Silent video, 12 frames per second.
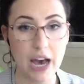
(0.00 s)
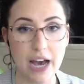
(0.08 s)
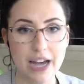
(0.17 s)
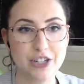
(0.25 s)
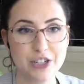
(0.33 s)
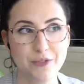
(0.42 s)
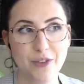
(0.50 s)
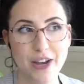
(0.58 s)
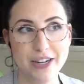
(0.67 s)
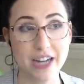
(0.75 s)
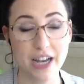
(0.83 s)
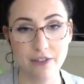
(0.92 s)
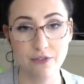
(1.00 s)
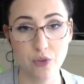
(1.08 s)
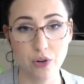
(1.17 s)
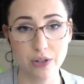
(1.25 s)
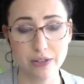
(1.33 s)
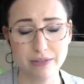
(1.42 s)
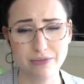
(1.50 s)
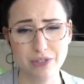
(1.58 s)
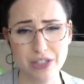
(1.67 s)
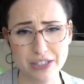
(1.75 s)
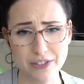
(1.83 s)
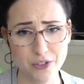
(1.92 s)
I just find a high 4
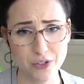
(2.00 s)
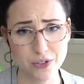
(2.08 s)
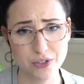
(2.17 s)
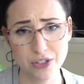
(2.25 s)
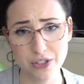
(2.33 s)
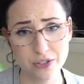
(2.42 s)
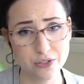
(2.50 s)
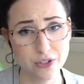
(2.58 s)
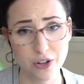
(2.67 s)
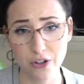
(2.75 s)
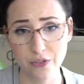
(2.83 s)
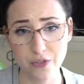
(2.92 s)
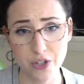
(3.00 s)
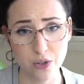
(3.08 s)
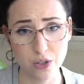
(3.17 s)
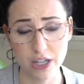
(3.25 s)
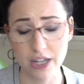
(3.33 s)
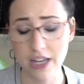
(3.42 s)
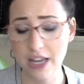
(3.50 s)
really difficult to do on viola.